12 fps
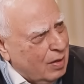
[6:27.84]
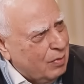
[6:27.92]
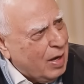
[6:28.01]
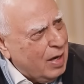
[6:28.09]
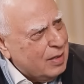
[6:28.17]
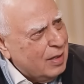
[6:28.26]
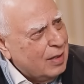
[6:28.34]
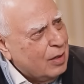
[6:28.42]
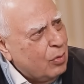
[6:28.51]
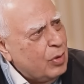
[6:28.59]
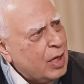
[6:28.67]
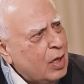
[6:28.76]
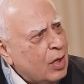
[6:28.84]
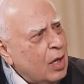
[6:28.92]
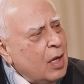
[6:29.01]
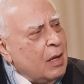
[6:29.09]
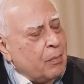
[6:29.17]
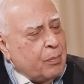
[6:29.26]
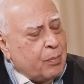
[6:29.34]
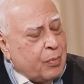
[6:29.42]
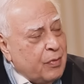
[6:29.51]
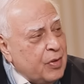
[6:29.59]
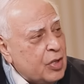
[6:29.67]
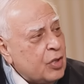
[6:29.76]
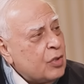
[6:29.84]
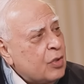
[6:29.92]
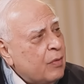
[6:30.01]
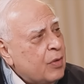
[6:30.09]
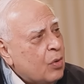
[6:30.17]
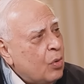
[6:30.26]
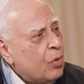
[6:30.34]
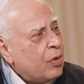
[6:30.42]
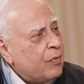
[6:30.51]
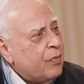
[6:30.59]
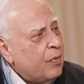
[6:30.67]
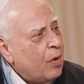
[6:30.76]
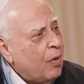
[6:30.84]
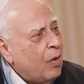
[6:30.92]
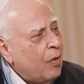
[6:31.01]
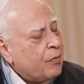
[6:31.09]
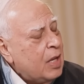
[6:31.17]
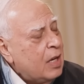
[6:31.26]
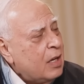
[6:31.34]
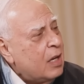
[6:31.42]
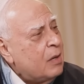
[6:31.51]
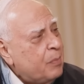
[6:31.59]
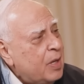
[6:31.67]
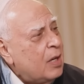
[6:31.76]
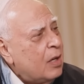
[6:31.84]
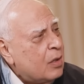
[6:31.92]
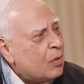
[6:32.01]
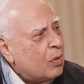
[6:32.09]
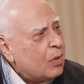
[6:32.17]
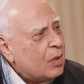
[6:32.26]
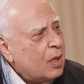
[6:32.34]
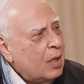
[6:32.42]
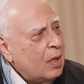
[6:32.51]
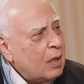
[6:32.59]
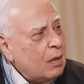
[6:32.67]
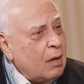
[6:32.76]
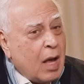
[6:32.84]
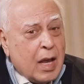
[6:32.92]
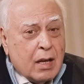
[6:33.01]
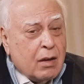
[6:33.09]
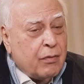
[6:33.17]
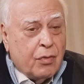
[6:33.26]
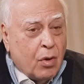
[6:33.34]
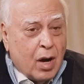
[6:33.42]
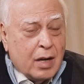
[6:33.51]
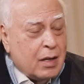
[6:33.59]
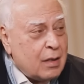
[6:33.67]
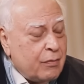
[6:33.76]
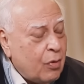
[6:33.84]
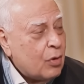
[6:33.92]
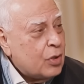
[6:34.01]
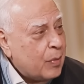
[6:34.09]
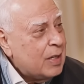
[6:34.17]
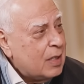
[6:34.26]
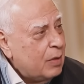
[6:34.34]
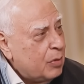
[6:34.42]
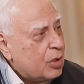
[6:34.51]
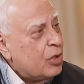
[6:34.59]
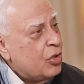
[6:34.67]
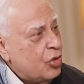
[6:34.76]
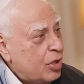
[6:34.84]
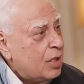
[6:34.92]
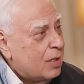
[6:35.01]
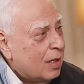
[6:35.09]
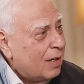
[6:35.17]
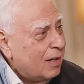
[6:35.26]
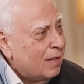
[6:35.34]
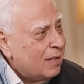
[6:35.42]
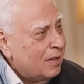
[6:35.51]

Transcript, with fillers: right, including provisions of the code of the Indian Penal Code, yes, like 420, which is cheating,